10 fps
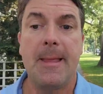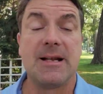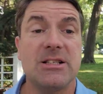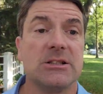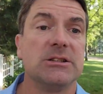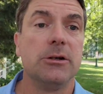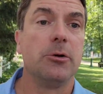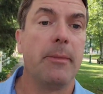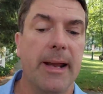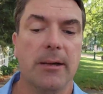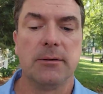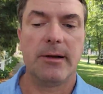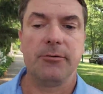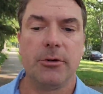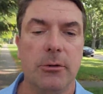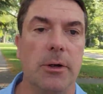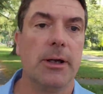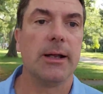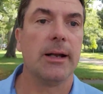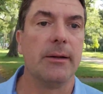that's just a demand level,
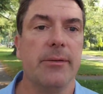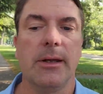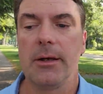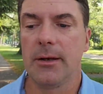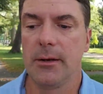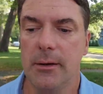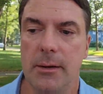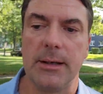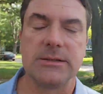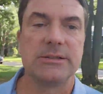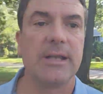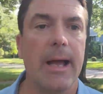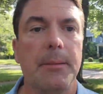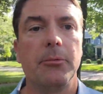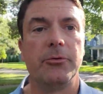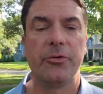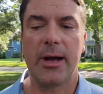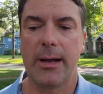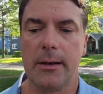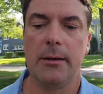and I think as time moves
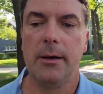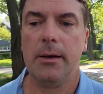on,